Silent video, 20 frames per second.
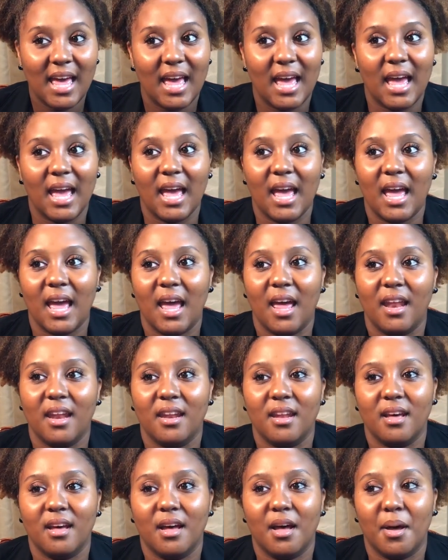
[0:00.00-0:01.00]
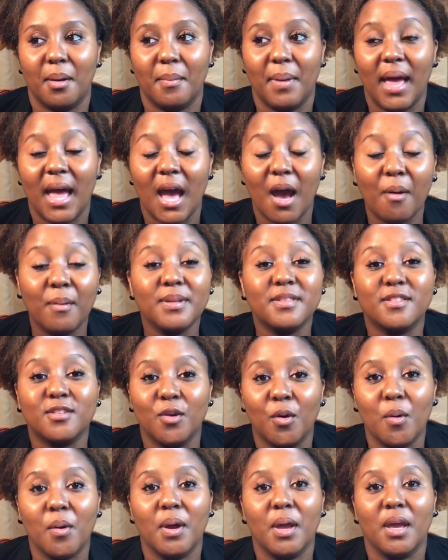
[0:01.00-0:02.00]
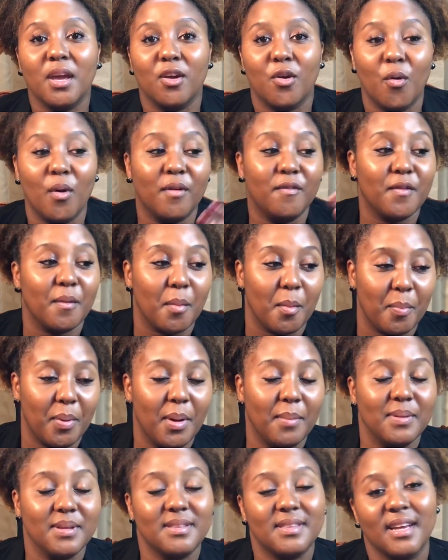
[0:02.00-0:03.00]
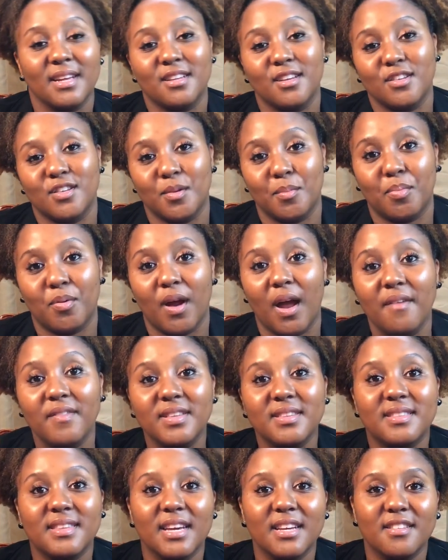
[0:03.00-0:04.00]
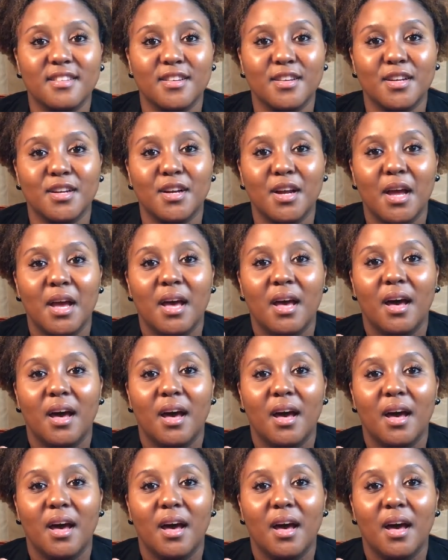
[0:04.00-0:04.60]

and how it's going from a public sector to private sector.